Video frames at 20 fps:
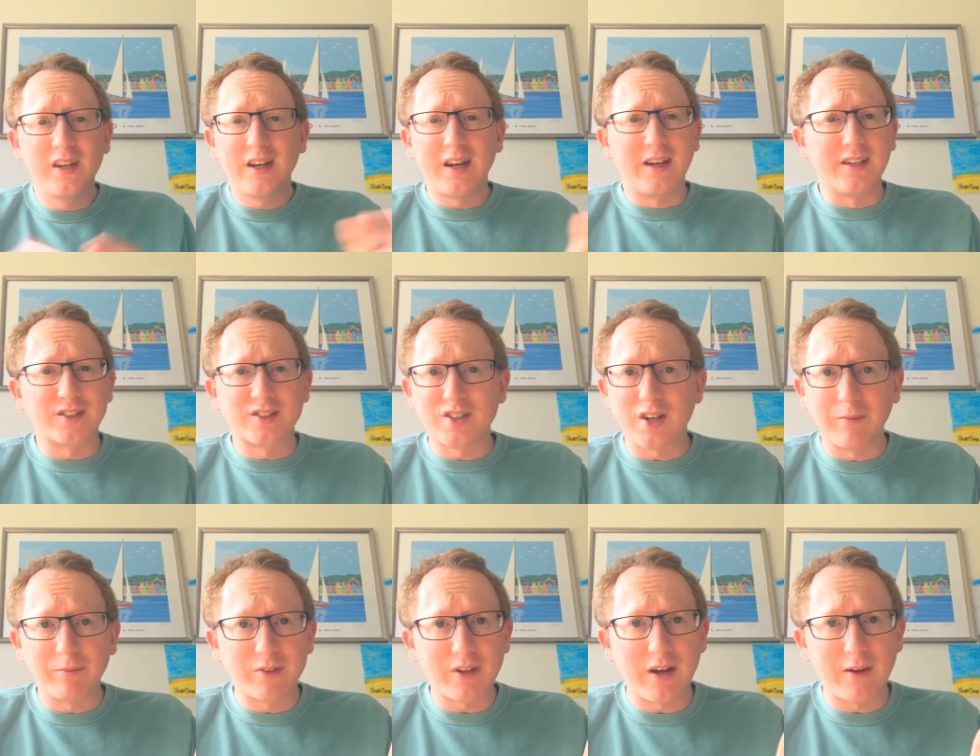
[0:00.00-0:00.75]
And
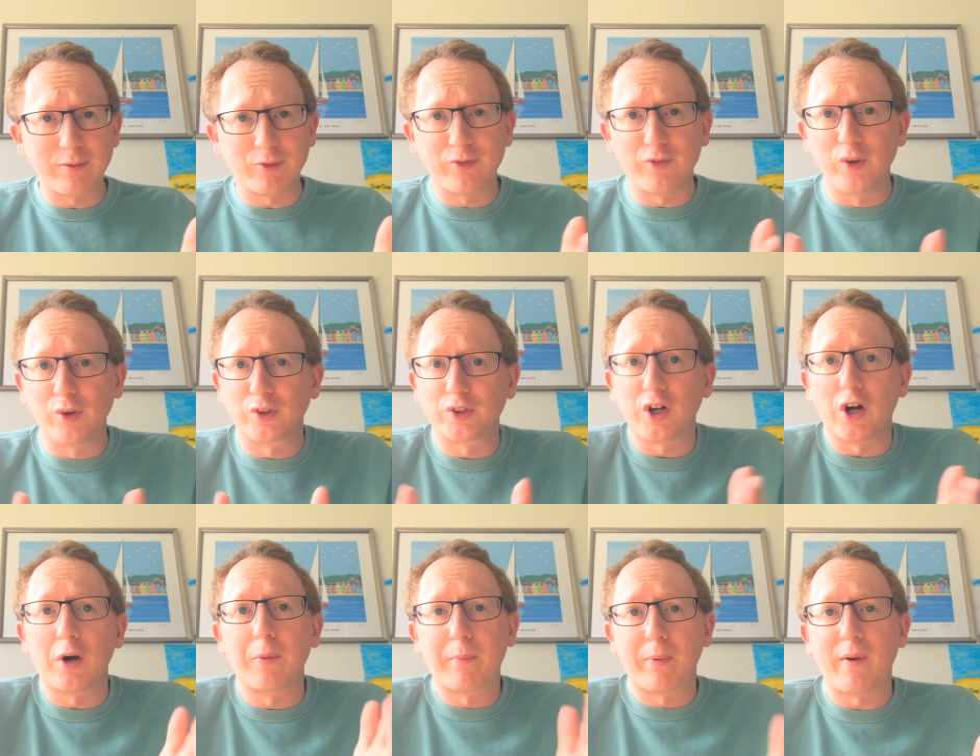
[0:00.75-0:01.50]
sometimes, folks,
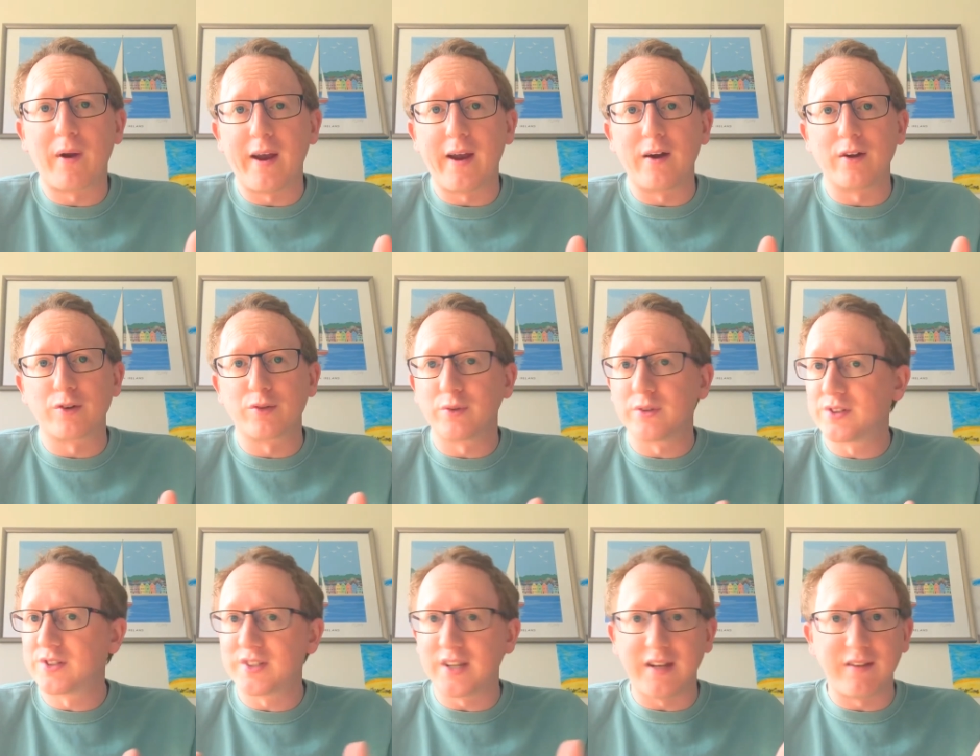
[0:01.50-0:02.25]
our prayers
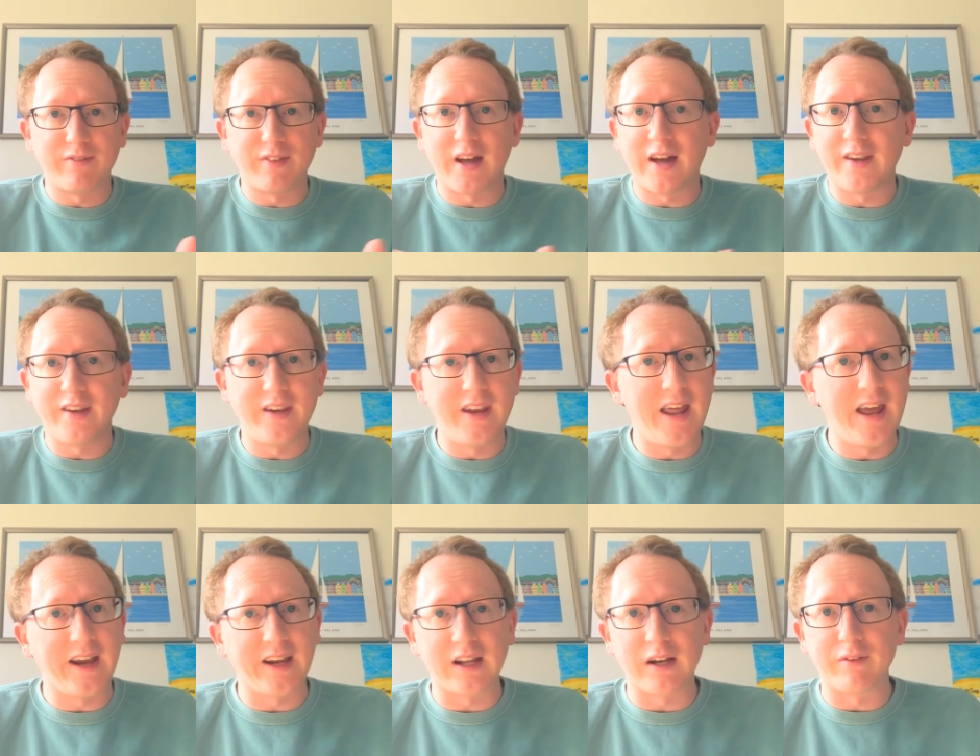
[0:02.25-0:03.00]
receive that
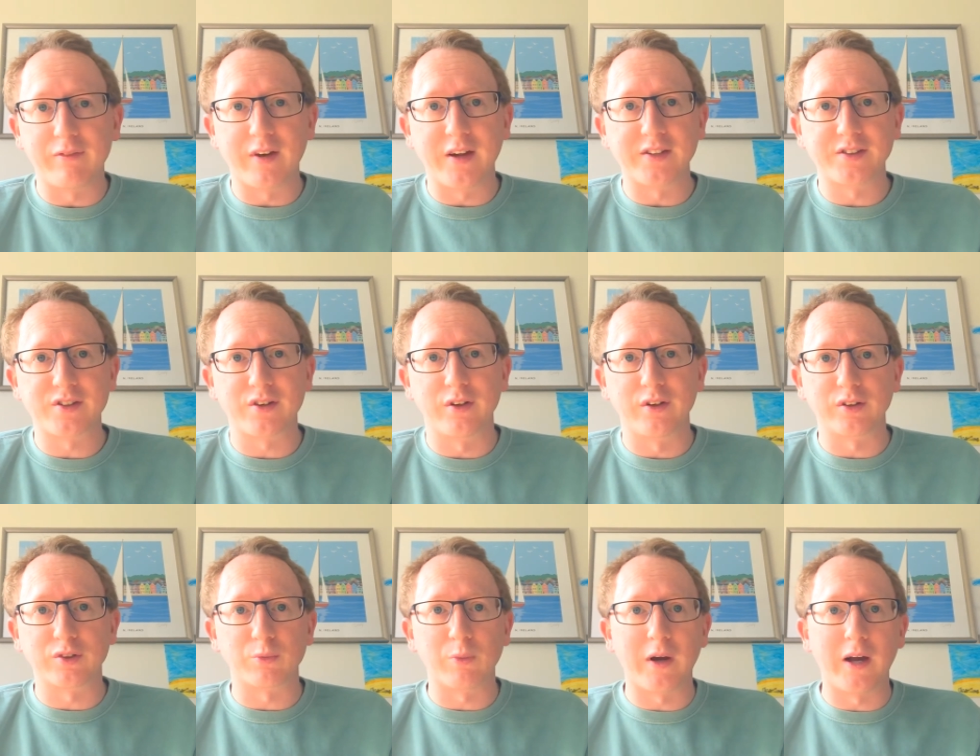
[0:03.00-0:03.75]
negative answer
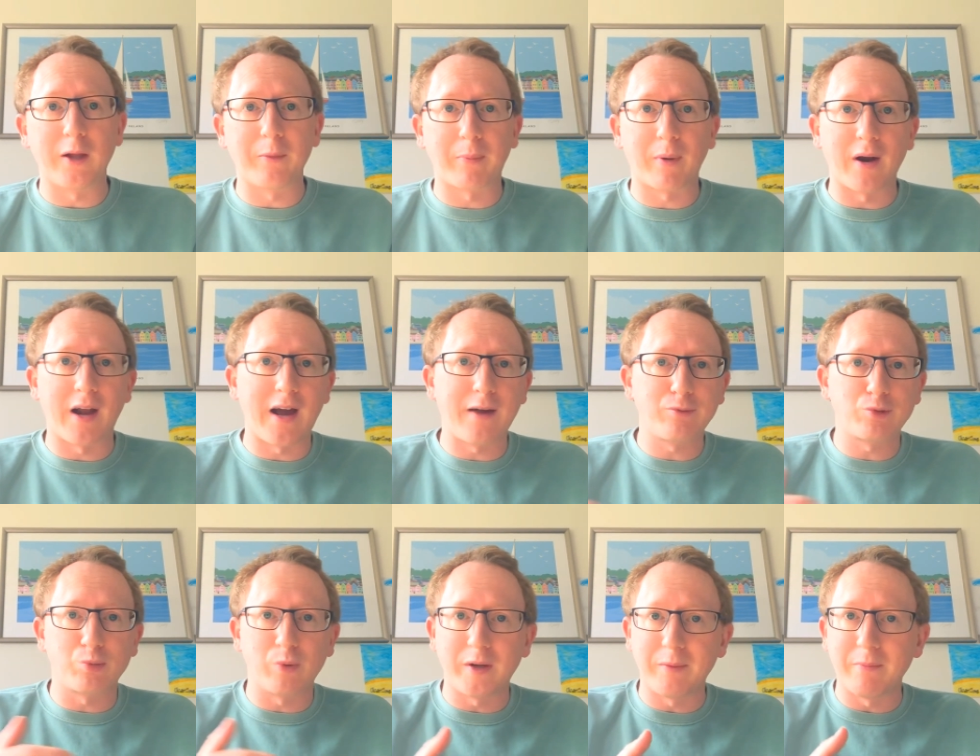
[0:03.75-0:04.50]
as well.
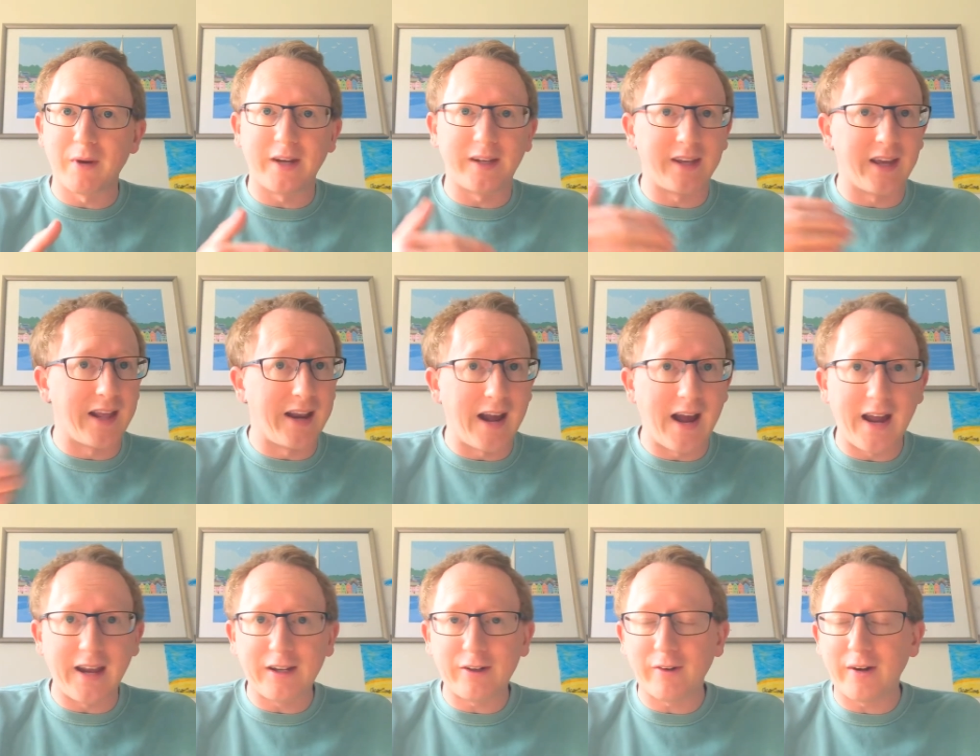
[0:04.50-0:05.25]
Perhaps we might get
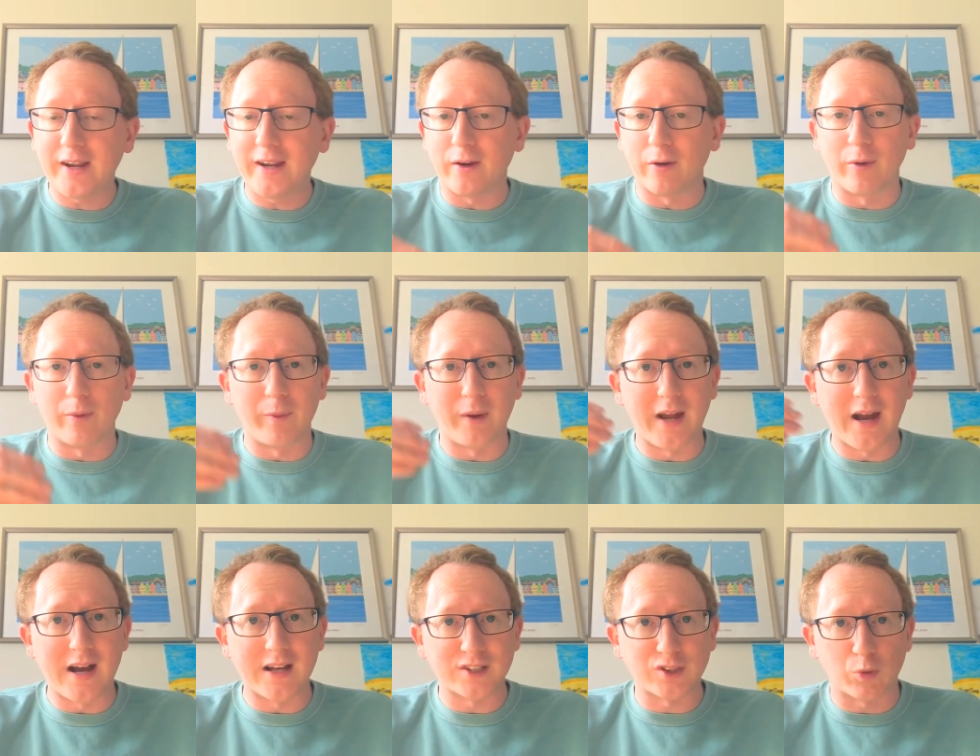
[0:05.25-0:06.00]
angry or we
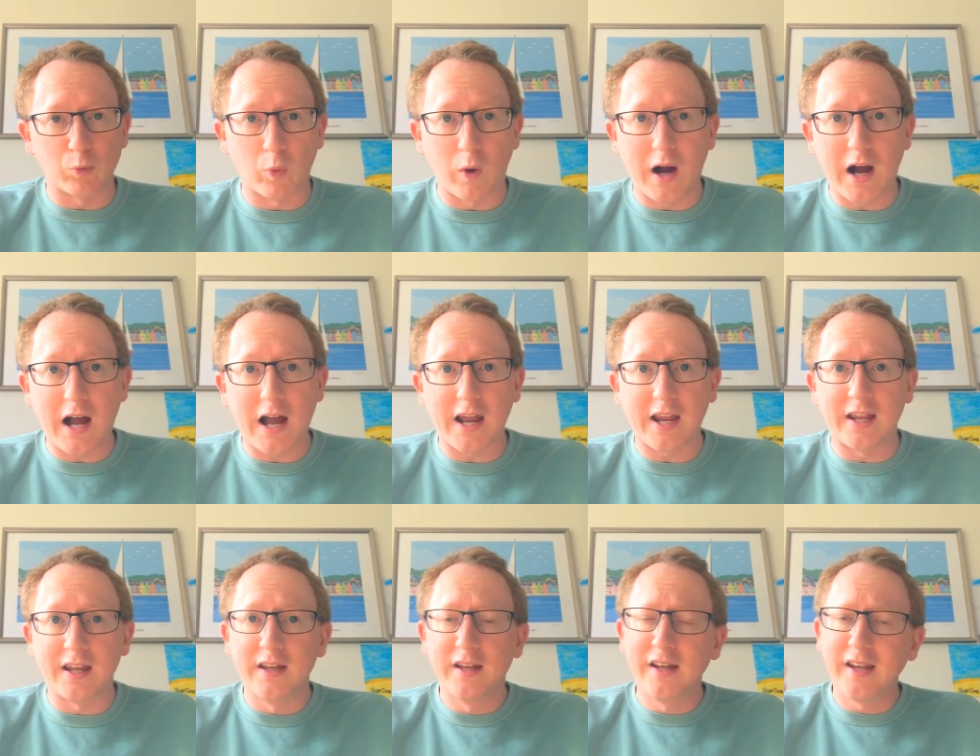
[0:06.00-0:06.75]
ask why.